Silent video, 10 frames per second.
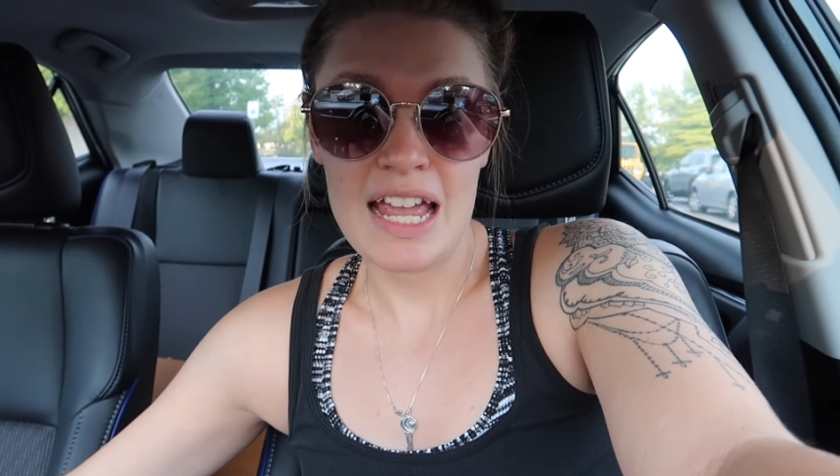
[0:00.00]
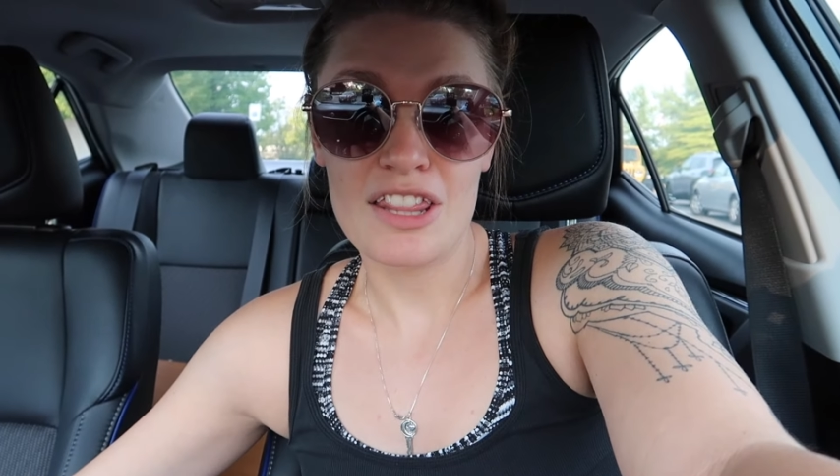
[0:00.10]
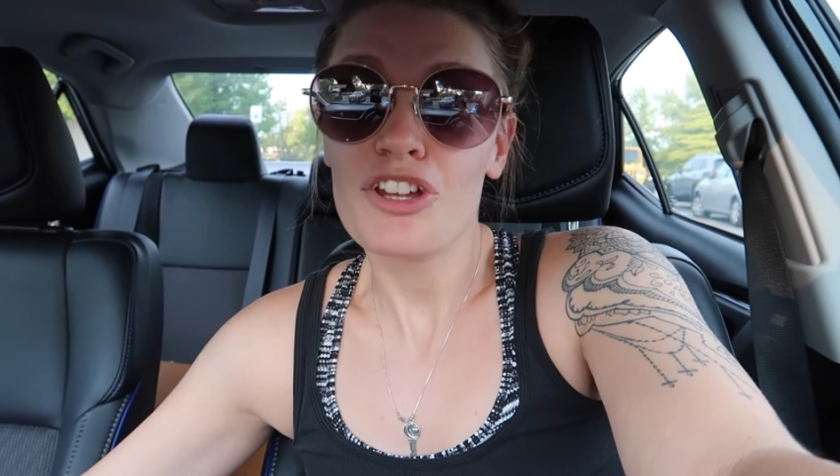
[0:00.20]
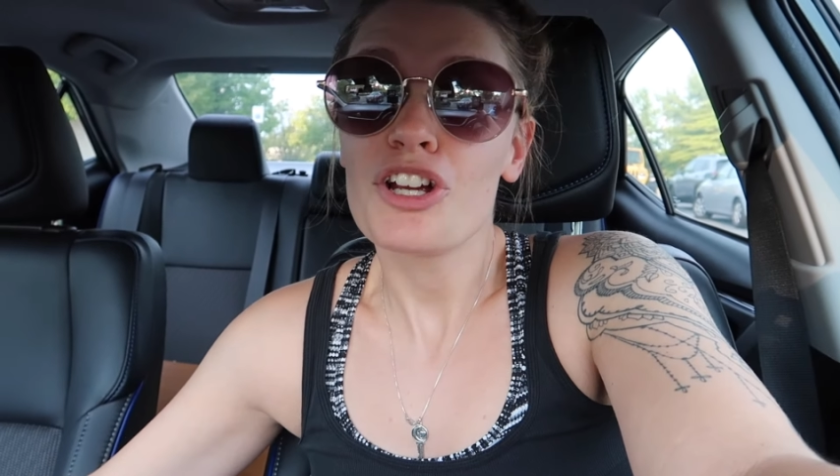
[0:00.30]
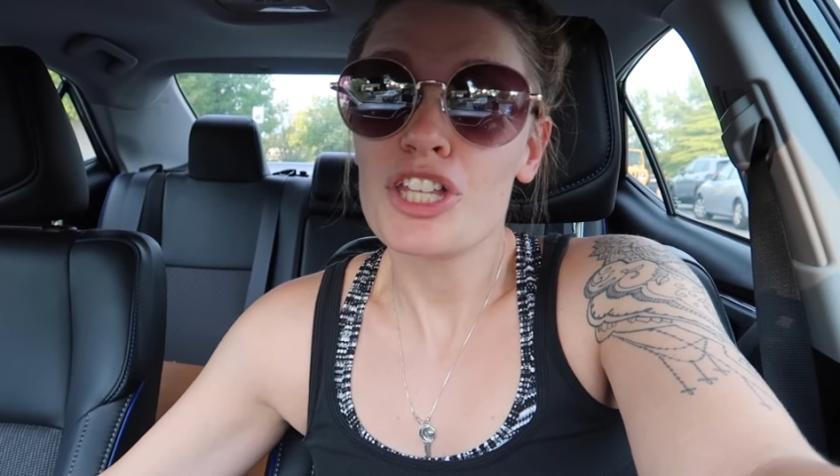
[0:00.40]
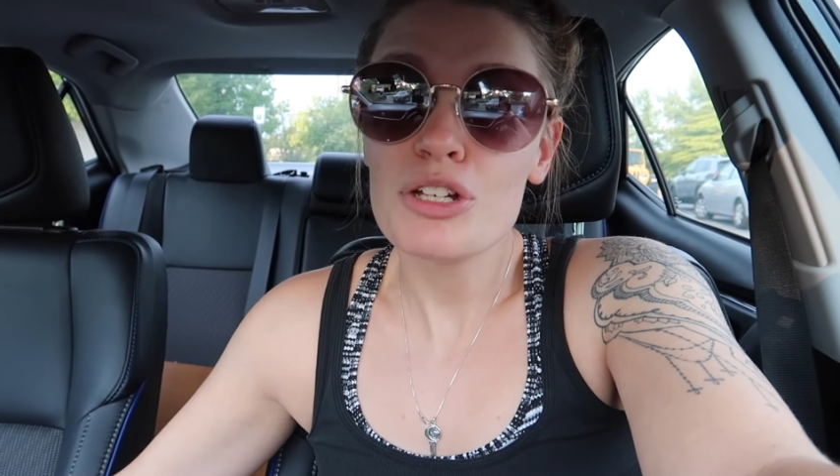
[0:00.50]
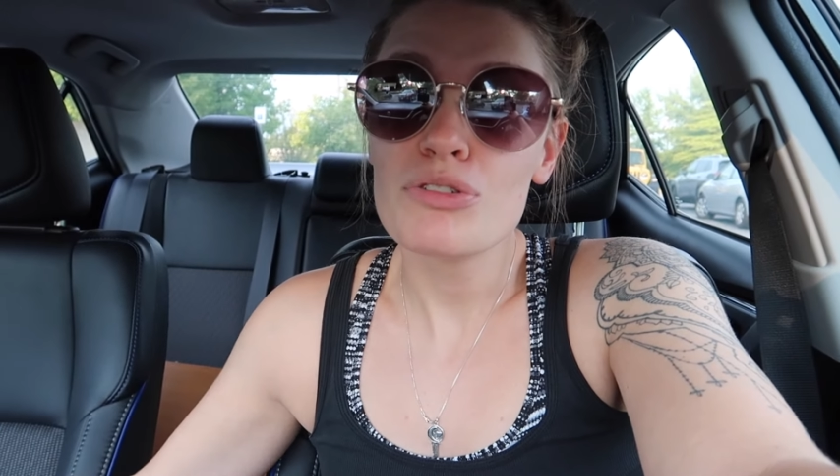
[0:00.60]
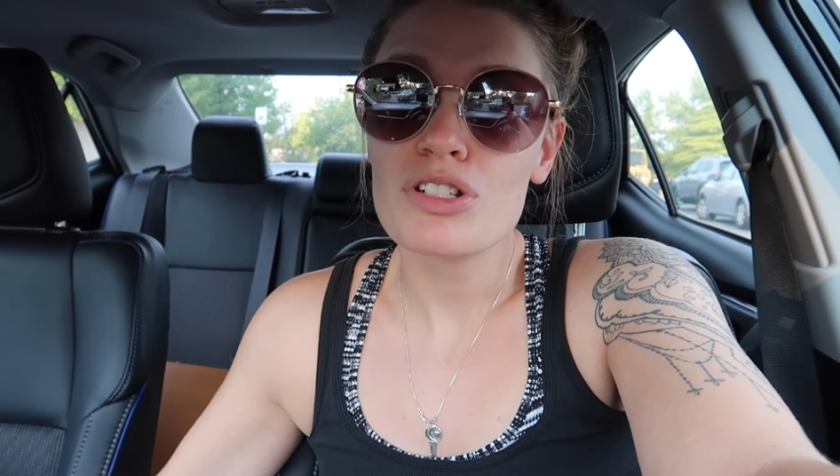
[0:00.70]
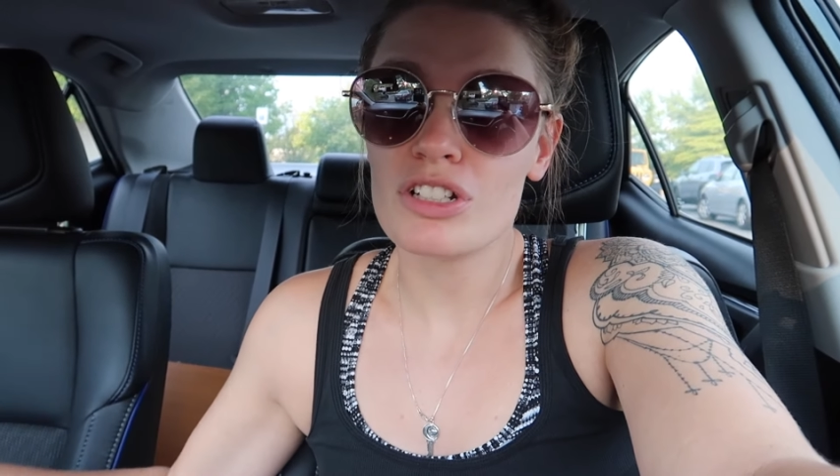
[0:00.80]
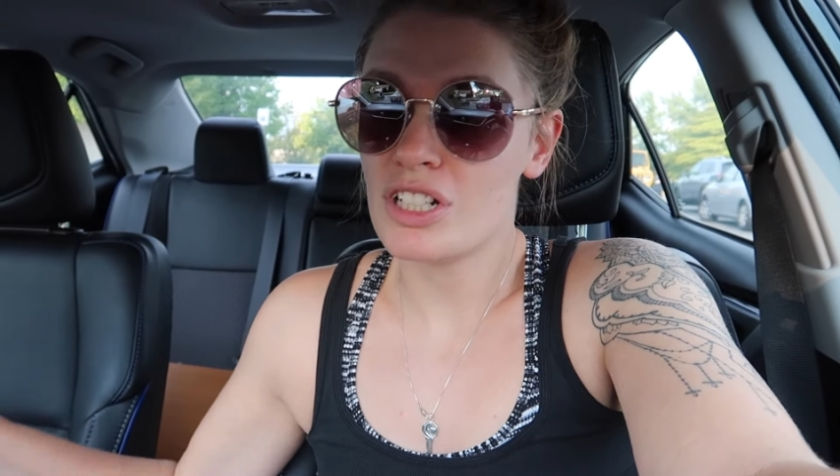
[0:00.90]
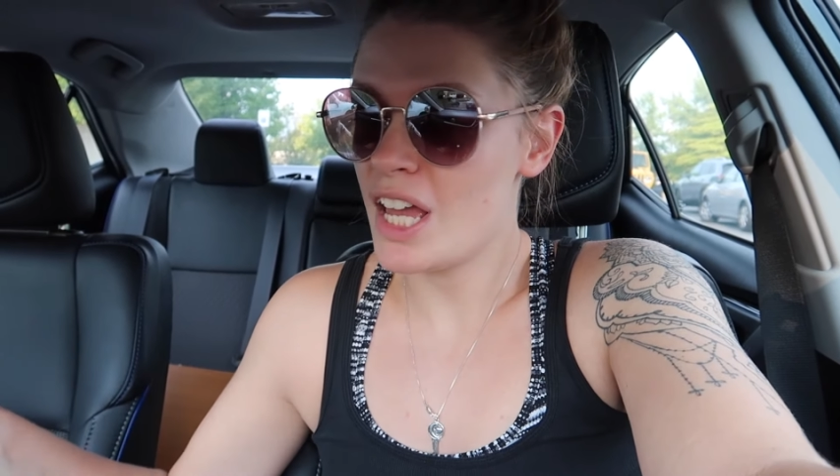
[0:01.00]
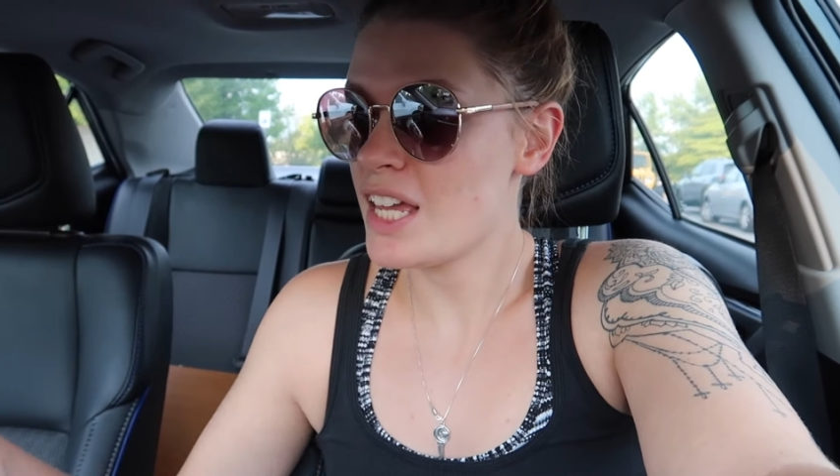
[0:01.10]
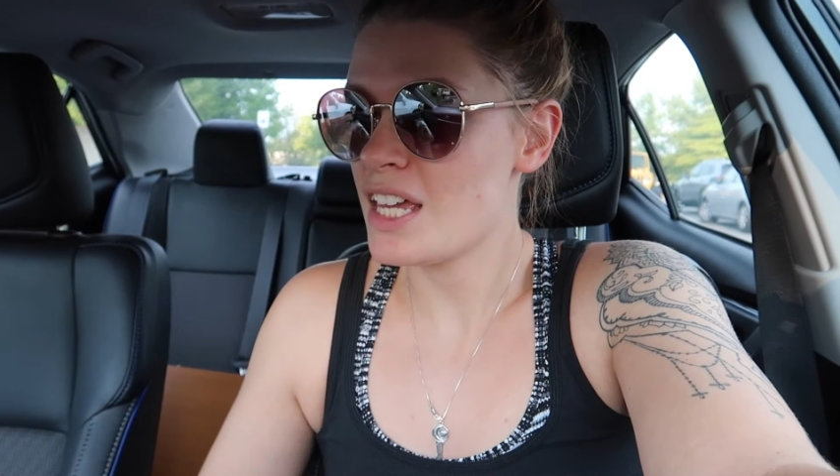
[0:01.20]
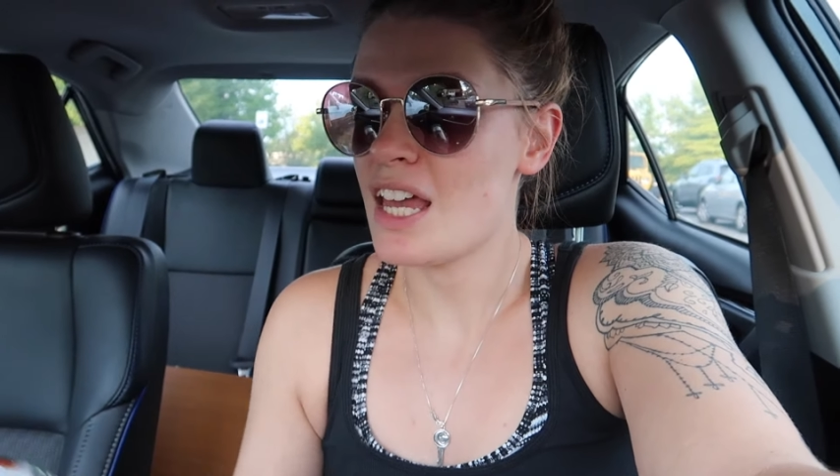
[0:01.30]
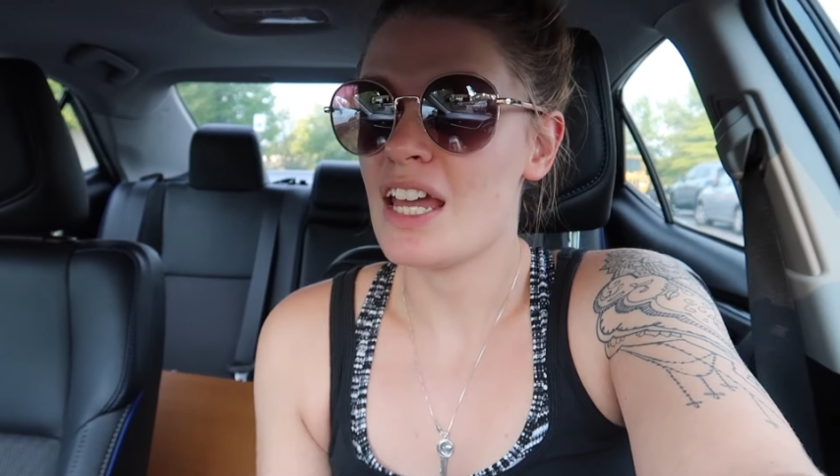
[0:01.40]
And they're huge, they're
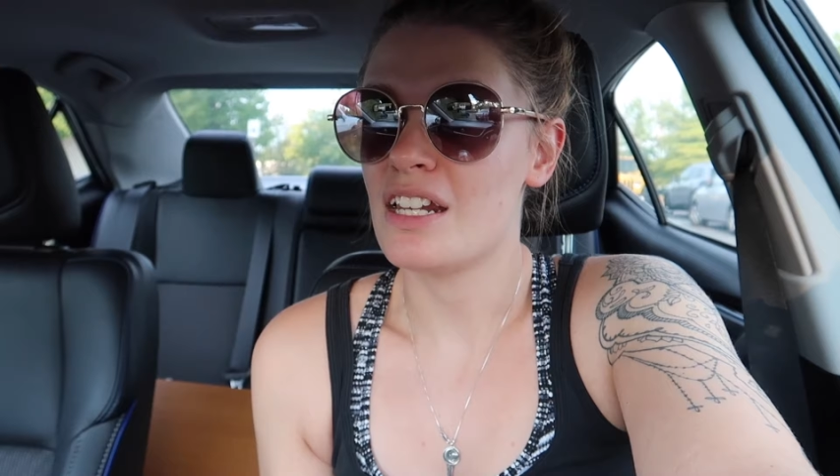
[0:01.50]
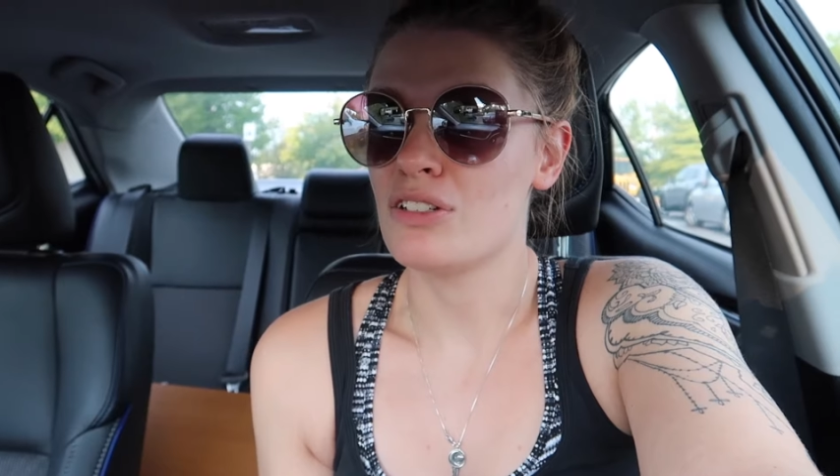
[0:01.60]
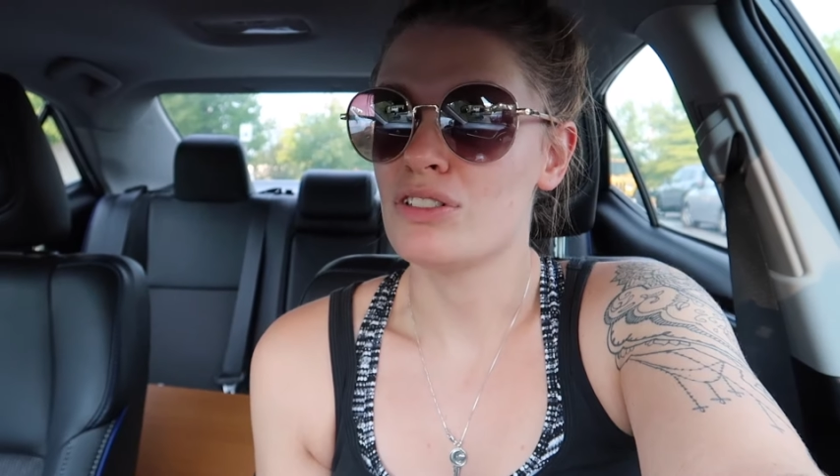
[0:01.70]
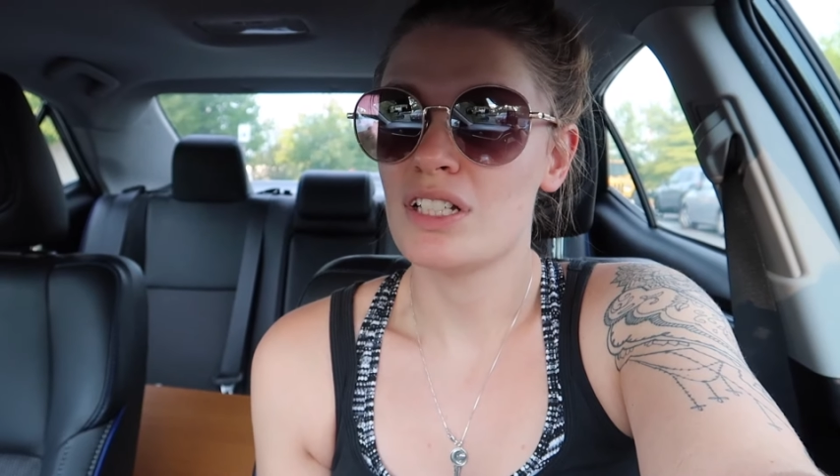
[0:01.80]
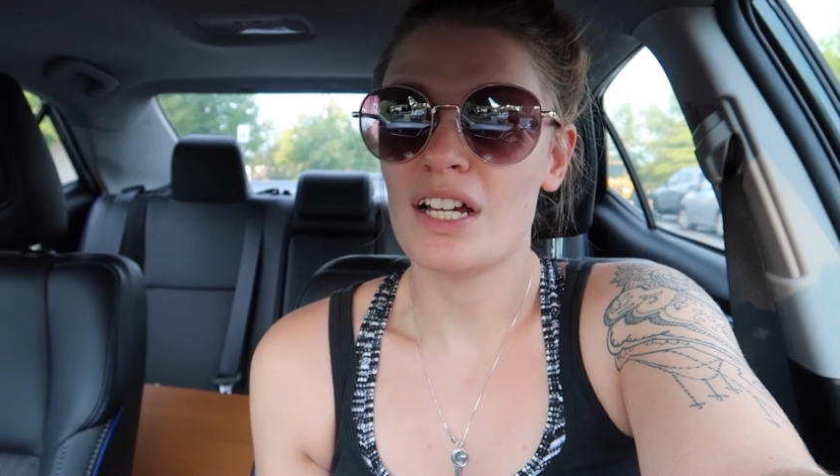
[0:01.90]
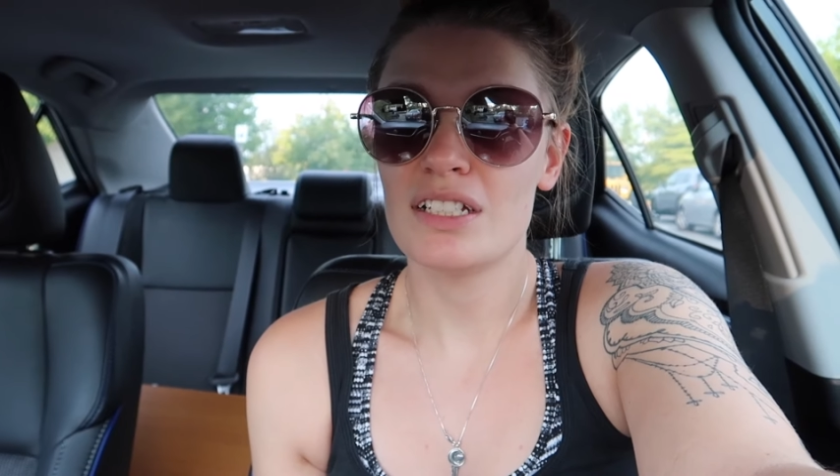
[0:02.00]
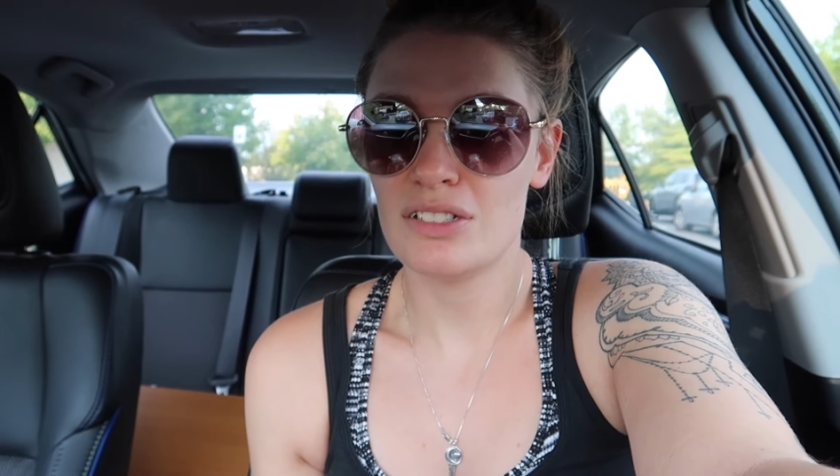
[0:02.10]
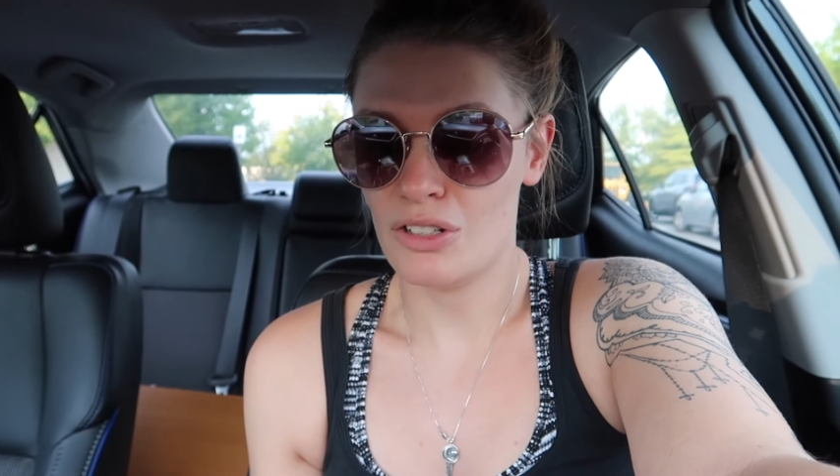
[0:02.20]
Yankee Candle size.